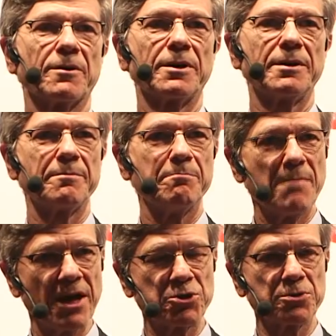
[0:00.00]
very
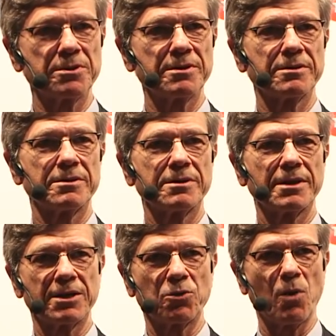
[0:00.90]
measured
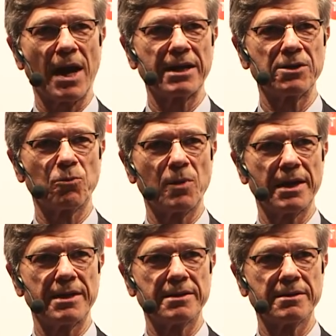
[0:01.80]
and quiet
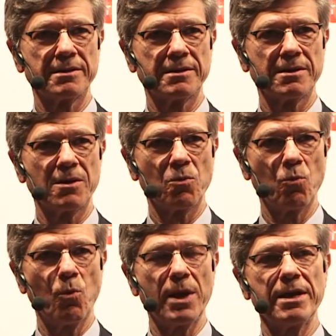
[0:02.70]
way,
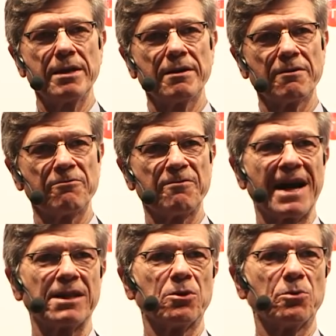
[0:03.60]
we
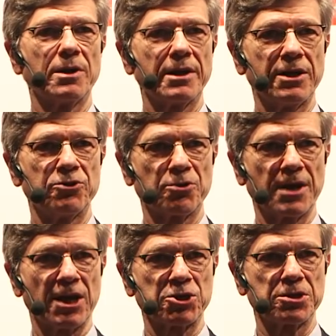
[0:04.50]
follow
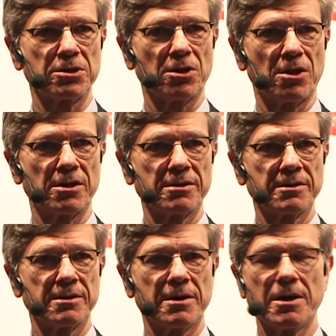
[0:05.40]
international law.
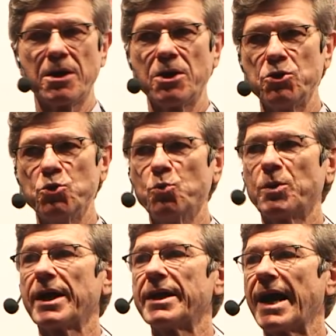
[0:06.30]

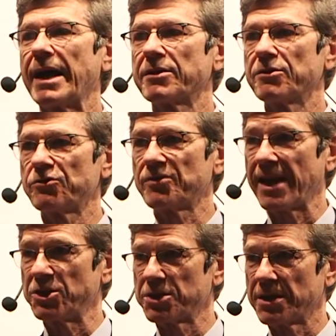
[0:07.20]
You cannot
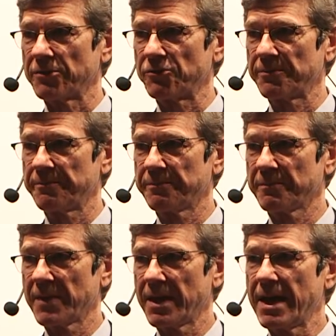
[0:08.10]
sanction us.
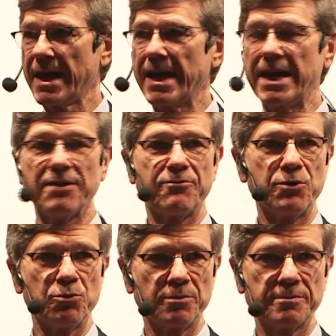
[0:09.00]

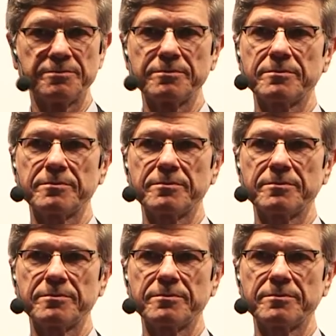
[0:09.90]
If you